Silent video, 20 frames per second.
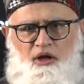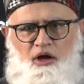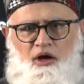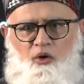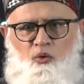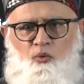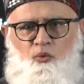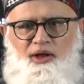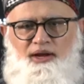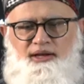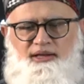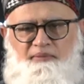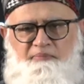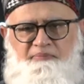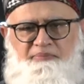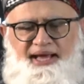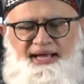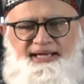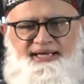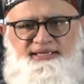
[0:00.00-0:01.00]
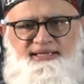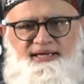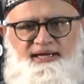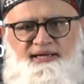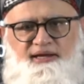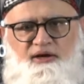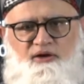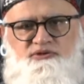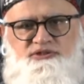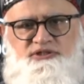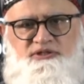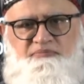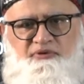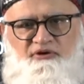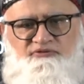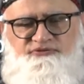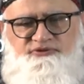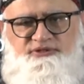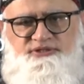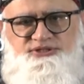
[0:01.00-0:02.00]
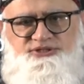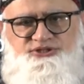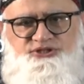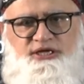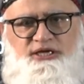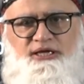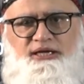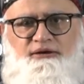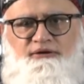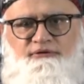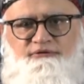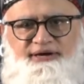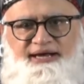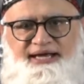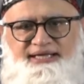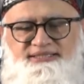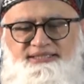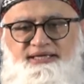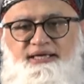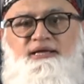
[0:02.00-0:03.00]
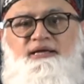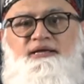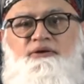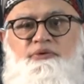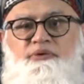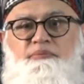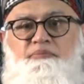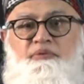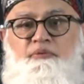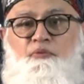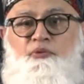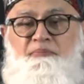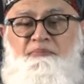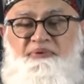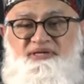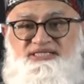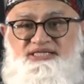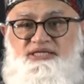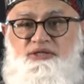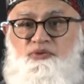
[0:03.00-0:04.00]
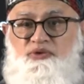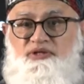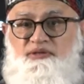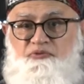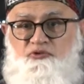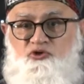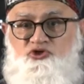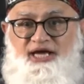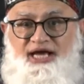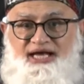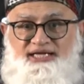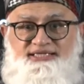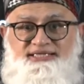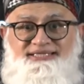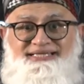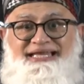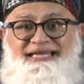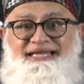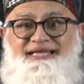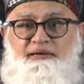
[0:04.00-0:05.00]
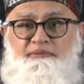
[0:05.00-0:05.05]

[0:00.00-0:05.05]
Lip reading: Welcome back, accounting boffins, right? We're busy with the projected income